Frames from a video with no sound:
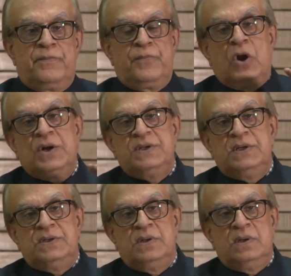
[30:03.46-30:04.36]

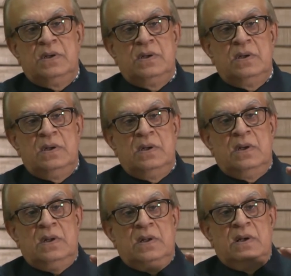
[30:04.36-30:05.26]
plotted
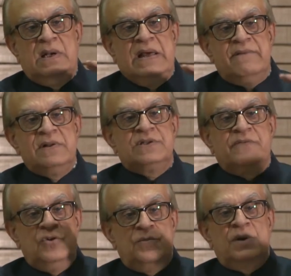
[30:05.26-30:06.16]
levels
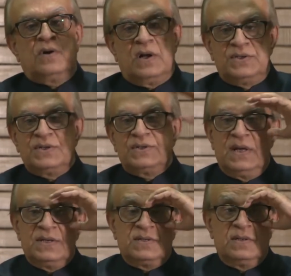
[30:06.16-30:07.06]
of human
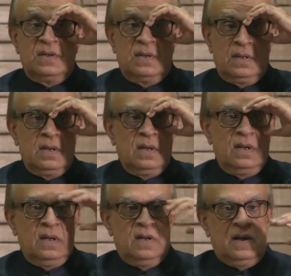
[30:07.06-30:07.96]
consciousness
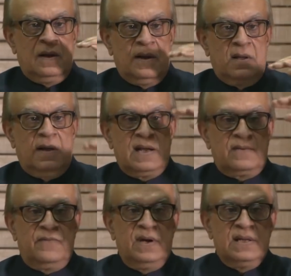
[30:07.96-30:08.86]

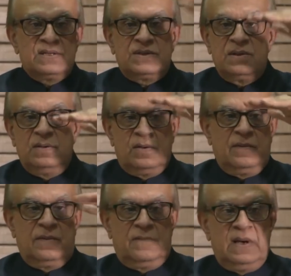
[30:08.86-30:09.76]
at various
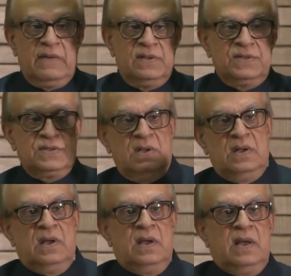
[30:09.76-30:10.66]
levels,
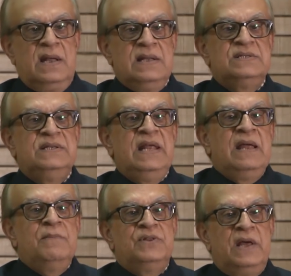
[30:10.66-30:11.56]
and he's
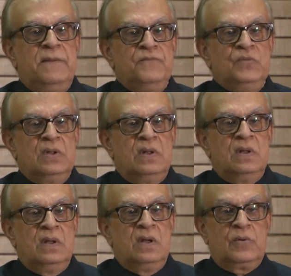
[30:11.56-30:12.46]
named them
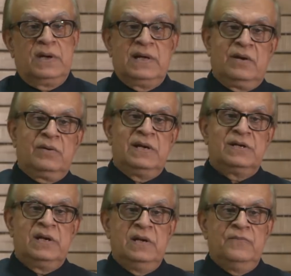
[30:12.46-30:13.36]
quite
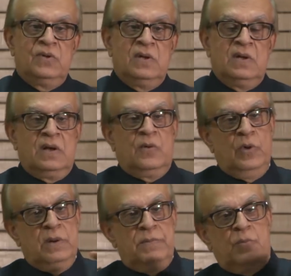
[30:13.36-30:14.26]
arrogantly
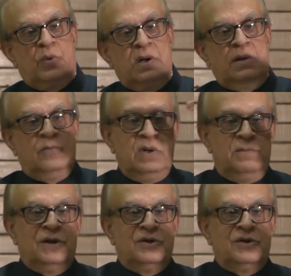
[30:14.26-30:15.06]
Wilber 1, Wilber